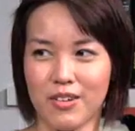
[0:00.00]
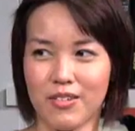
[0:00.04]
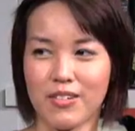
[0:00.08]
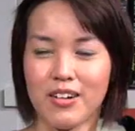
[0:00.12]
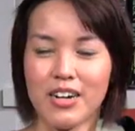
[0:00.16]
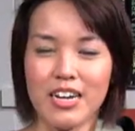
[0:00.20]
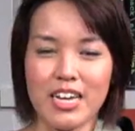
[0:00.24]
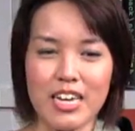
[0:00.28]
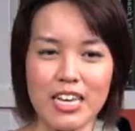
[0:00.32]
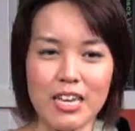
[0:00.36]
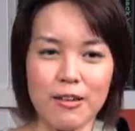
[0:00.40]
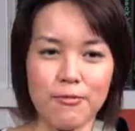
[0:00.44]

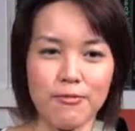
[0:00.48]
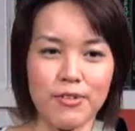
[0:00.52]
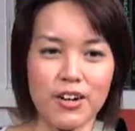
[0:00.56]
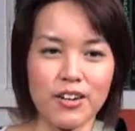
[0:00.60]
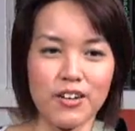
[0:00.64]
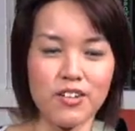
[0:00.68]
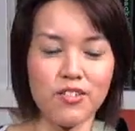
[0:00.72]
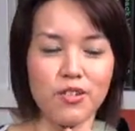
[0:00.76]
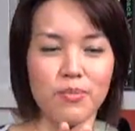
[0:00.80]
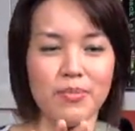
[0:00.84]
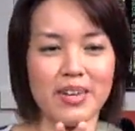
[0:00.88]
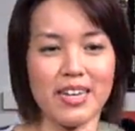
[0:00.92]
No, if
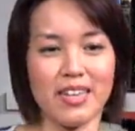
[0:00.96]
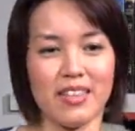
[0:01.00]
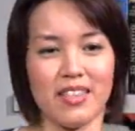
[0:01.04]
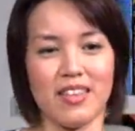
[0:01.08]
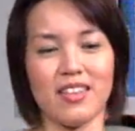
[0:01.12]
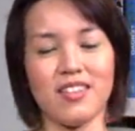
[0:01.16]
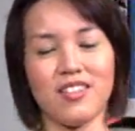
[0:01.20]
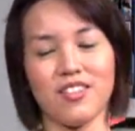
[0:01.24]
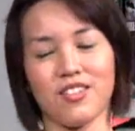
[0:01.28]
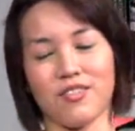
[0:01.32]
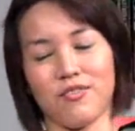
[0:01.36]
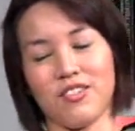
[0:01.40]
we're going to make
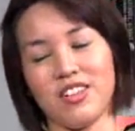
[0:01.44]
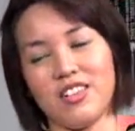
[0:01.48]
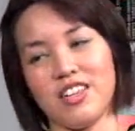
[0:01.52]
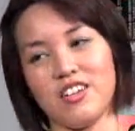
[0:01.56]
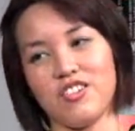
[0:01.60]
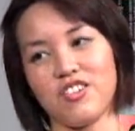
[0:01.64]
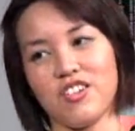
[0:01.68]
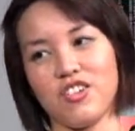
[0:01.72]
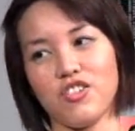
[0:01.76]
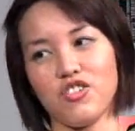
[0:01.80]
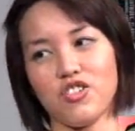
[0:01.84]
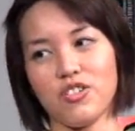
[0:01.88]
this
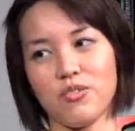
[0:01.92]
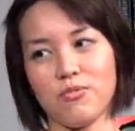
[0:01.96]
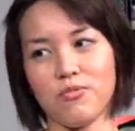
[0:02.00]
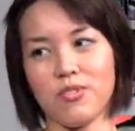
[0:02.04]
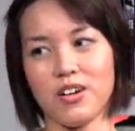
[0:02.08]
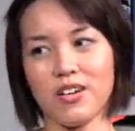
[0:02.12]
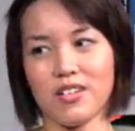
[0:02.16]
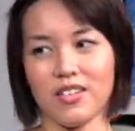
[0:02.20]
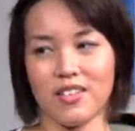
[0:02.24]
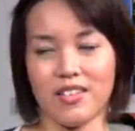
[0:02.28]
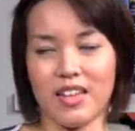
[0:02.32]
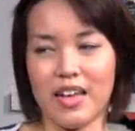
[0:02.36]
relationship
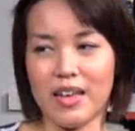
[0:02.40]
work,